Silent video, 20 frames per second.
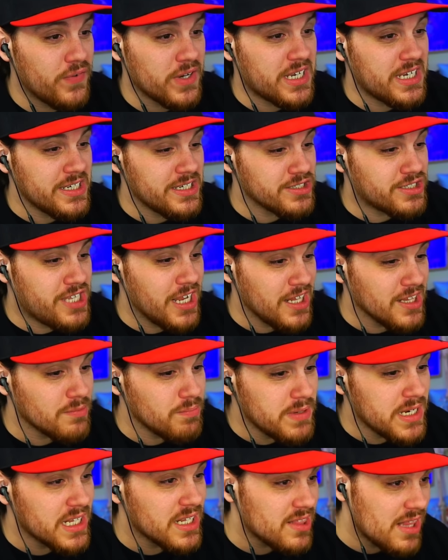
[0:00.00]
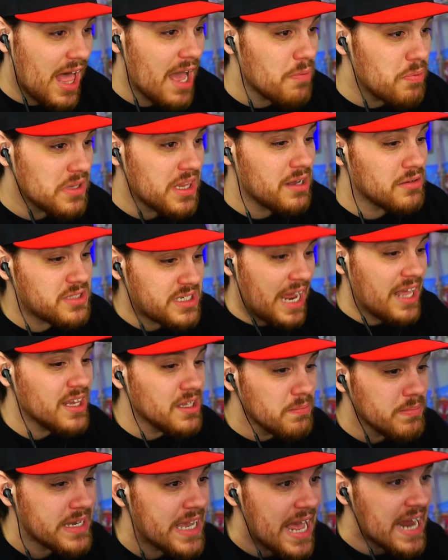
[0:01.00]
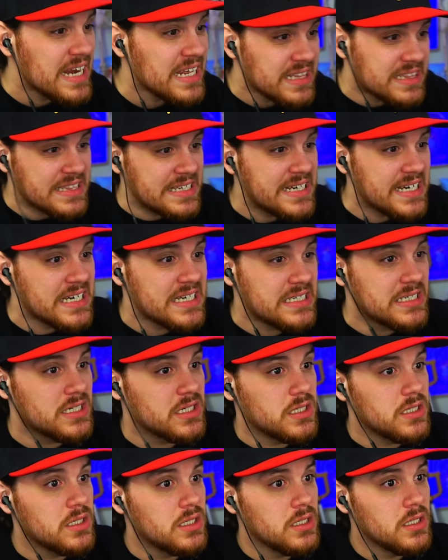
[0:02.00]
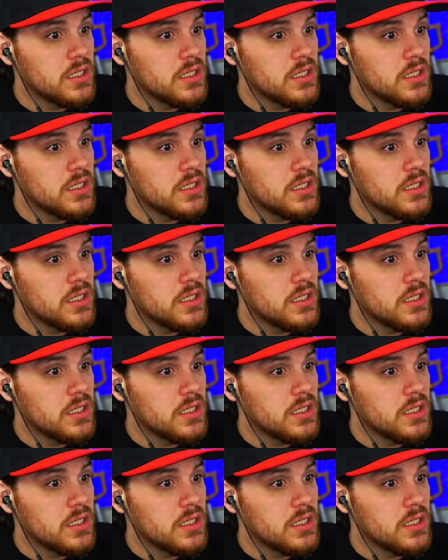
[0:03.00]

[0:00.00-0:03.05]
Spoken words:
you're telling me a lot without telling me anything!